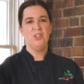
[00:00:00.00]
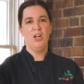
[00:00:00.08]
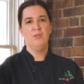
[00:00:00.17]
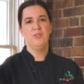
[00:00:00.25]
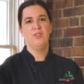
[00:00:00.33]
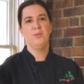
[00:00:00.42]

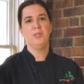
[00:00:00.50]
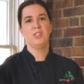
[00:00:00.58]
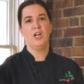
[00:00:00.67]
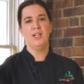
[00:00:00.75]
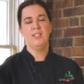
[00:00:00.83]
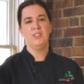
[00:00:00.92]
comfortable
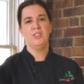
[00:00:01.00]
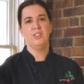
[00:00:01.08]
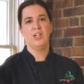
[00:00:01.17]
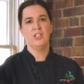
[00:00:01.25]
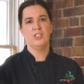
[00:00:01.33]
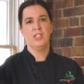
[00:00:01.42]
guiding your
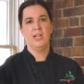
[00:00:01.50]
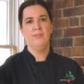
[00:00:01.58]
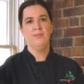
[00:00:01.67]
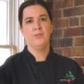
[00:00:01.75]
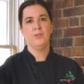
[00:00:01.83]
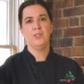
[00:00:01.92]
young
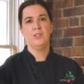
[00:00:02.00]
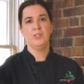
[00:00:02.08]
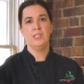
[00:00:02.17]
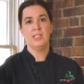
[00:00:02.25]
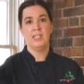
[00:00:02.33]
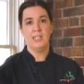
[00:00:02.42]
chef through
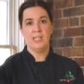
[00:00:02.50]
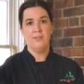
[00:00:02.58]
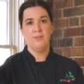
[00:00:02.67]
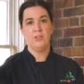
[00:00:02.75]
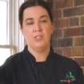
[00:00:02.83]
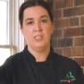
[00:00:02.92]
using a
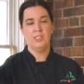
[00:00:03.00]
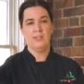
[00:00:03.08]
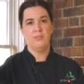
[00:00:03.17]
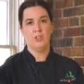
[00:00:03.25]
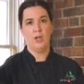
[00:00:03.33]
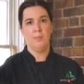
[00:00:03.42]
knife or a
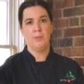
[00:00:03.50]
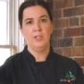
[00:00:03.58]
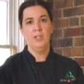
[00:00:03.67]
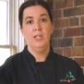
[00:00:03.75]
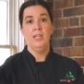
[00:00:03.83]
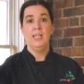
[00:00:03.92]
safe
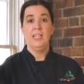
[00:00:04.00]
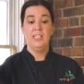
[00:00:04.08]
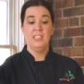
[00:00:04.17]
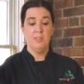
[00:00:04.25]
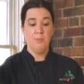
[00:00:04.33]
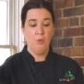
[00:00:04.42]
chopper, it
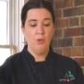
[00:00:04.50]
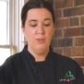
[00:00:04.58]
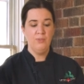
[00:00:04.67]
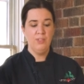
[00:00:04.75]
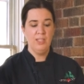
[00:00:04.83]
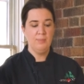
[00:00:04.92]
is important
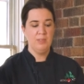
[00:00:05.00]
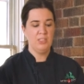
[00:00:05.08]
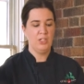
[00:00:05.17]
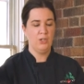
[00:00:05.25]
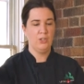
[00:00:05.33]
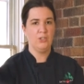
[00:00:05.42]
for them to
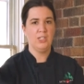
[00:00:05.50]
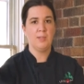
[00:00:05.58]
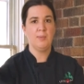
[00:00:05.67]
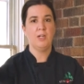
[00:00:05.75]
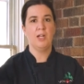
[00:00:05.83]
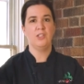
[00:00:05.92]
start learning
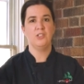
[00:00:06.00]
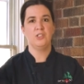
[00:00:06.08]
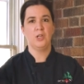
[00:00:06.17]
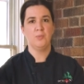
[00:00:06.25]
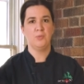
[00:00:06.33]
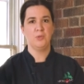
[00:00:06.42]
about other
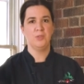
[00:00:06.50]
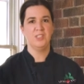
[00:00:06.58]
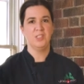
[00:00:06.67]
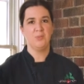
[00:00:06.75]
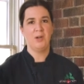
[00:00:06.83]
sharp tools as